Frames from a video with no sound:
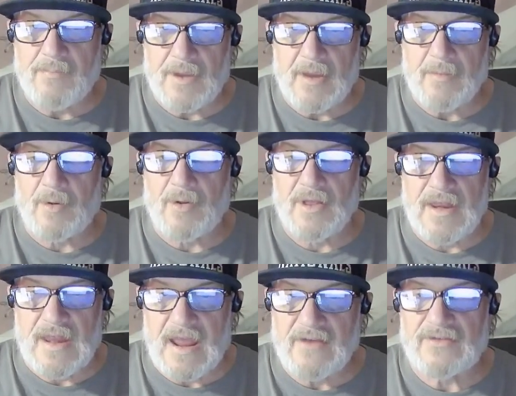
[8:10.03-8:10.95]
people
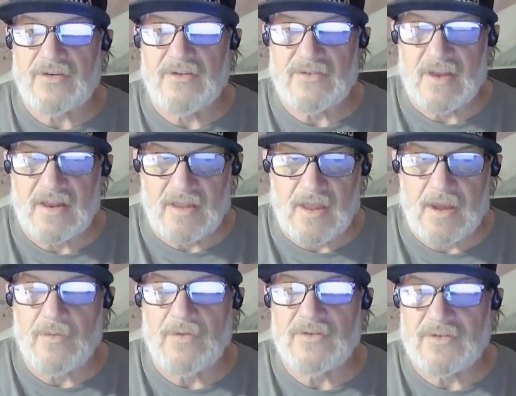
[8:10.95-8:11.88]
and nations and
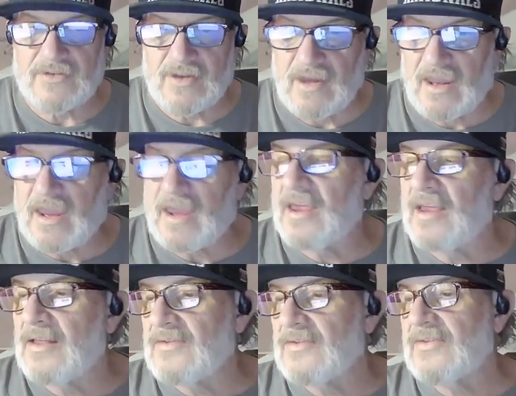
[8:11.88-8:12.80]
languages and
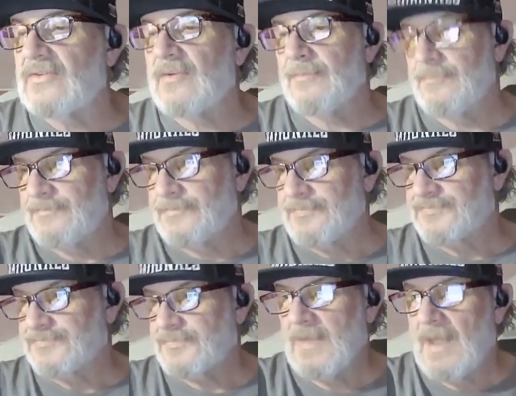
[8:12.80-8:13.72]
kings.
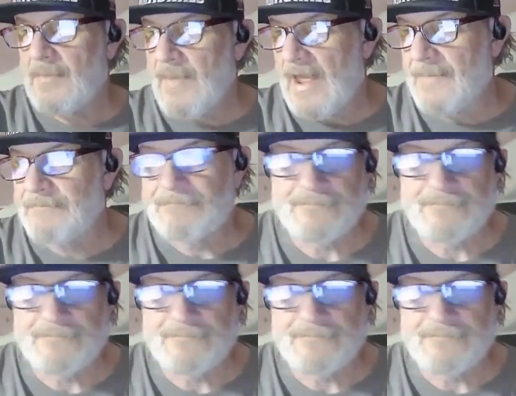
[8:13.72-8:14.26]
Amen.